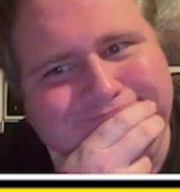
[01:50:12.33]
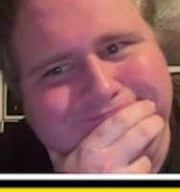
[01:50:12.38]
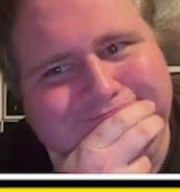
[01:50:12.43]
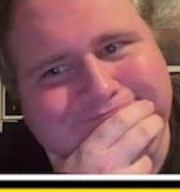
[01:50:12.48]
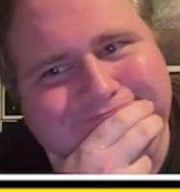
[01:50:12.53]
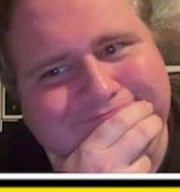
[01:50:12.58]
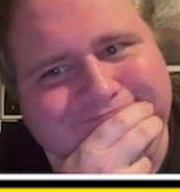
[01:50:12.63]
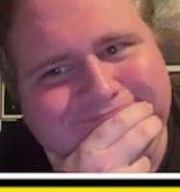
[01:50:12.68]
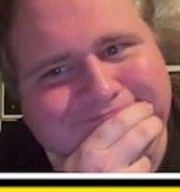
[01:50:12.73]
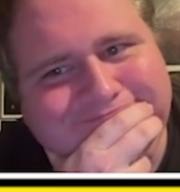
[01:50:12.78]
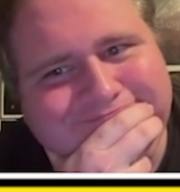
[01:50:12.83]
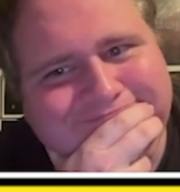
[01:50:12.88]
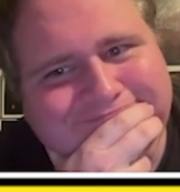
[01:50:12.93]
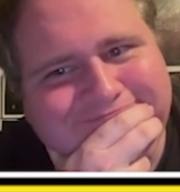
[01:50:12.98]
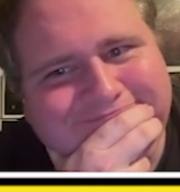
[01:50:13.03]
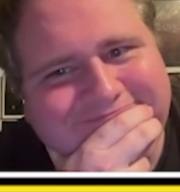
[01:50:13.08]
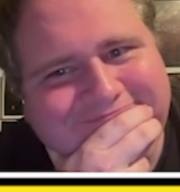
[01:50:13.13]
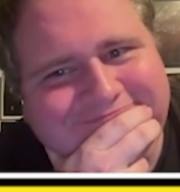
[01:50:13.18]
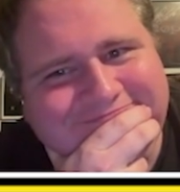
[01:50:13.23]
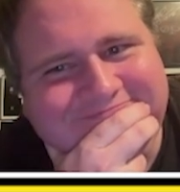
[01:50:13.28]
Yeah,
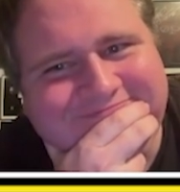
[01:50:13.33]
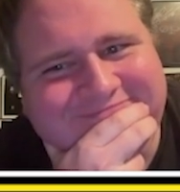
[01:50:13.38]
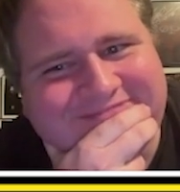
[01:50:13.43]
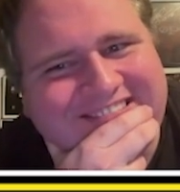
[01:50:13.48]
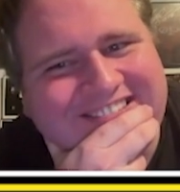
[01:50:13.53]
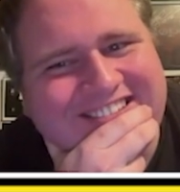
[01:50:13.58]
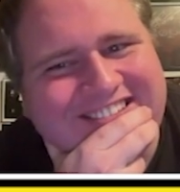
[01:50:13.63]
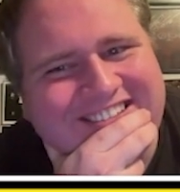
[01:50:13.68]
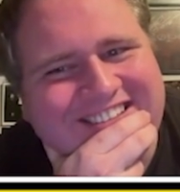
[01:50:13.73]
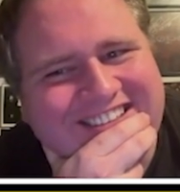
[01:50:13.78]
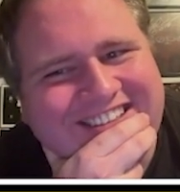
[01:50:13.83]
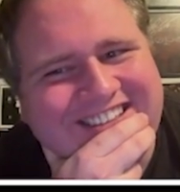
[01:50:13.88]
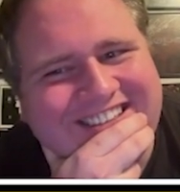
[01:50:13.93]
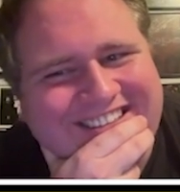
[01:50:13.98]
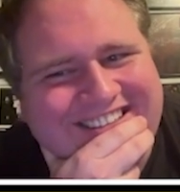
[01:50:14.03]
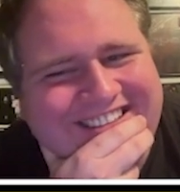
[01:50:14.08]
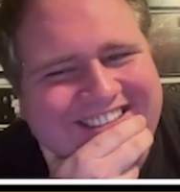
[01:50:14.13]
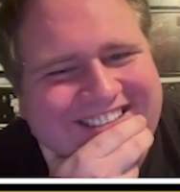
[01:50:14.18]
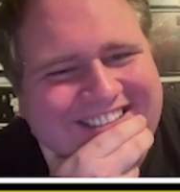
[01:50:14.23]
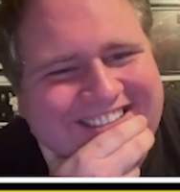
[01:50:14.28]
place was shitty.
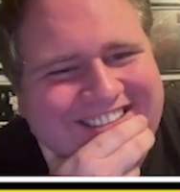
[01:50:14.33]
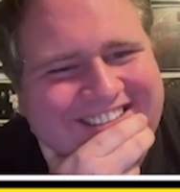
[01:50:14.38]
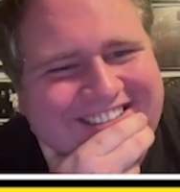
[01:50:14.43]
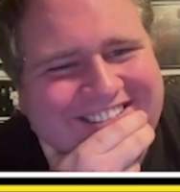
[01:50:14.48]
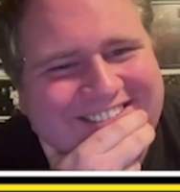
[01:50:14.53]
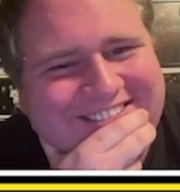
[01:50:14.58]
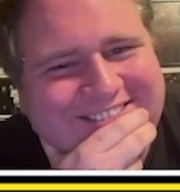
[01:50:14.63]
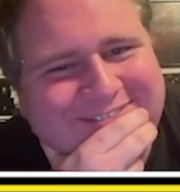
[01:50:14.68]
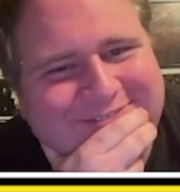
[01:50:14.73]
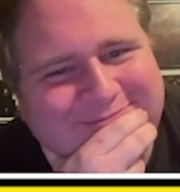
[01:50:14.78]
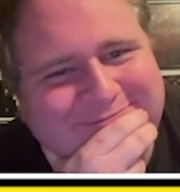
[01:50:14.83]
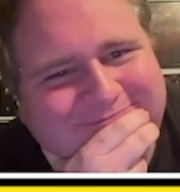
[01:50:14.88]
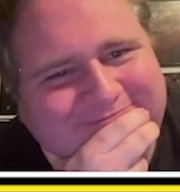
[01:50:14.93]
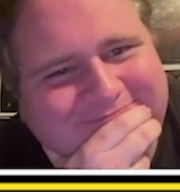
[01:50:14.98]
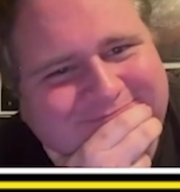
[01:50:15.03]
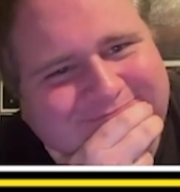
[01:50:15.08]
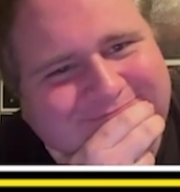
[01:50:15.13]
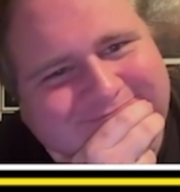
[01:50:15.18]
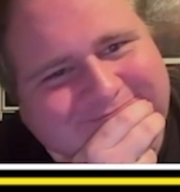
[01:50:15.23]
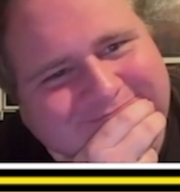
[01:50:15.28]

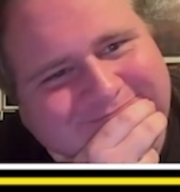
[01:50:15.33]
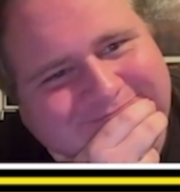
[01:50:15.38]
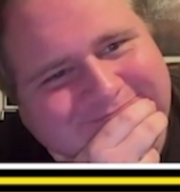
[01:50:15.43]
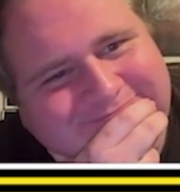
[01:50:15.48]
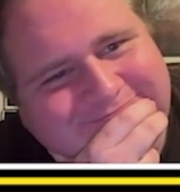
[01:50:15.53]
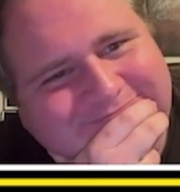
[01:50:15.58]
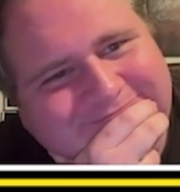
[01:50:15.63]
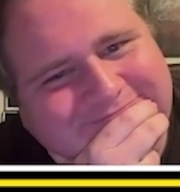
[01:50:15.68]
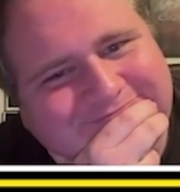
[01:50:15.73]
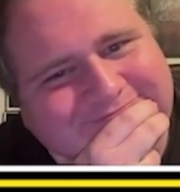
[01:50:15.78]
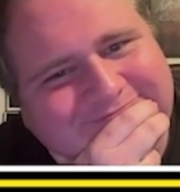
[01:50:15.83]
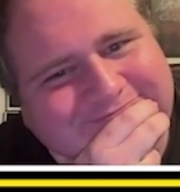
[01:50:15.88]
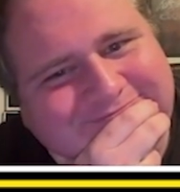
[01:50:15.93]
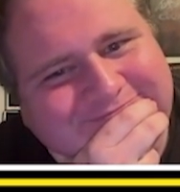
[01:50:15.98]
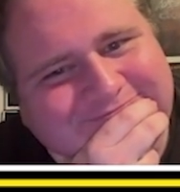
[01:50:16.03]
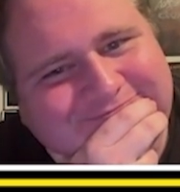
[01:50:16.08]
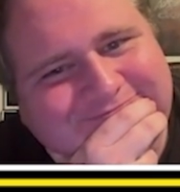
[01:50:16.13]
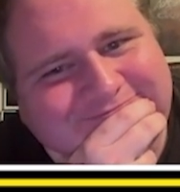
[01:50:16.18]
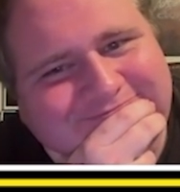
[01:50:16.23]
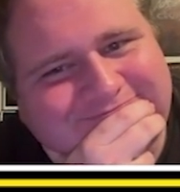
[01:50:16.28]
Higgins,
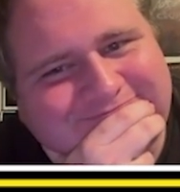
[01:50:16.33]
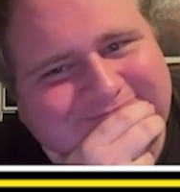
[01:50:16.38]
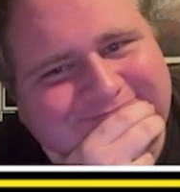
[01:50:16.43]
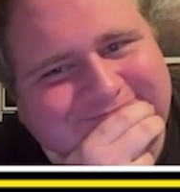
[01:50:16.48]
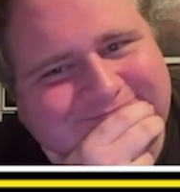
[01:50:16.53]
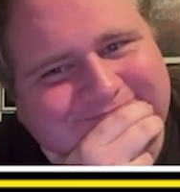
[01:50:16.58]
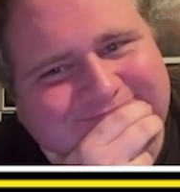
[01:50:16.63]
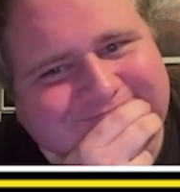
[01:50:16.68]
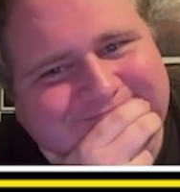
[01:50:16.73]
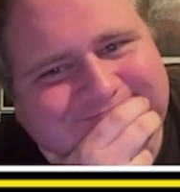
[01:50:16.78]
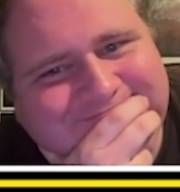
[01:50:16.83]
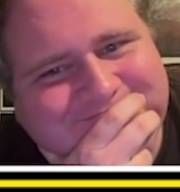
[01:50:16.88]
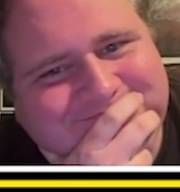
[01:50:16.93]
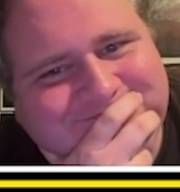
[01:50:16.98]
Jan's been there.